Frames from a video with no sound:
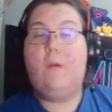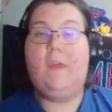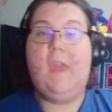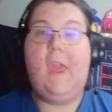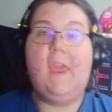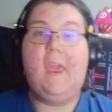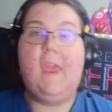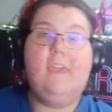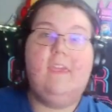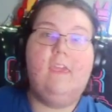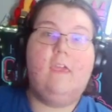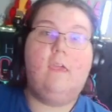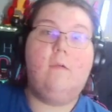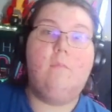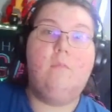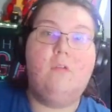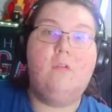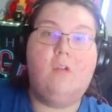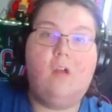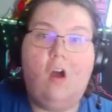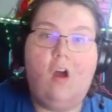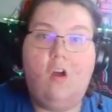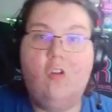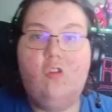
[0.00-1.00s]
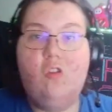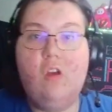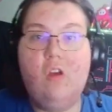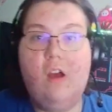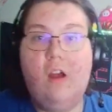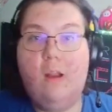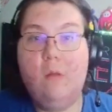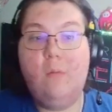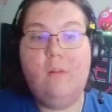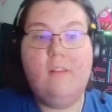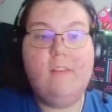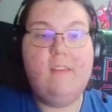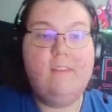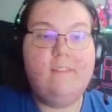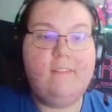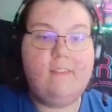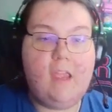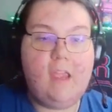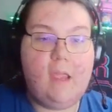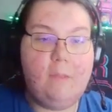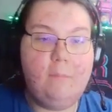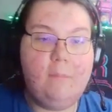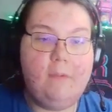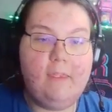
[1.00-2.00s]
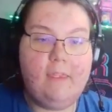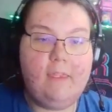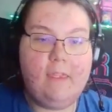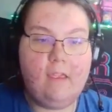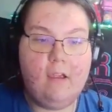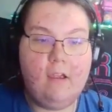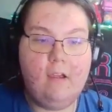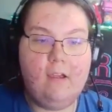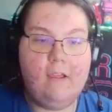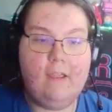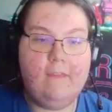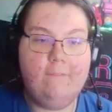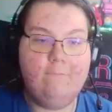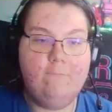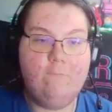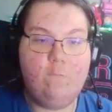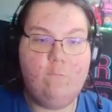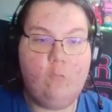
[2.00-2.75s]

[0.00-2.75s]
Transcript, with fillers: Okay, here we go. Trying to win this game here in